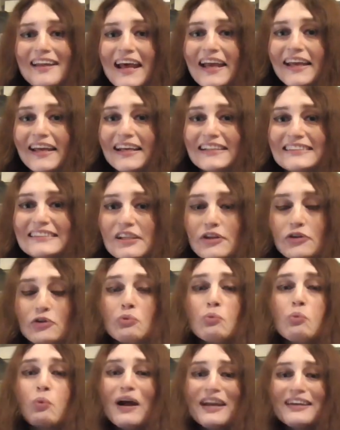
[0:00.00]
Today is the
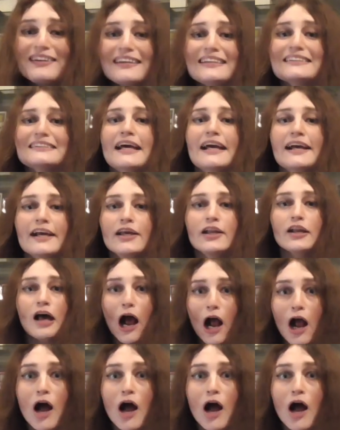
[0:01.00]
22nd.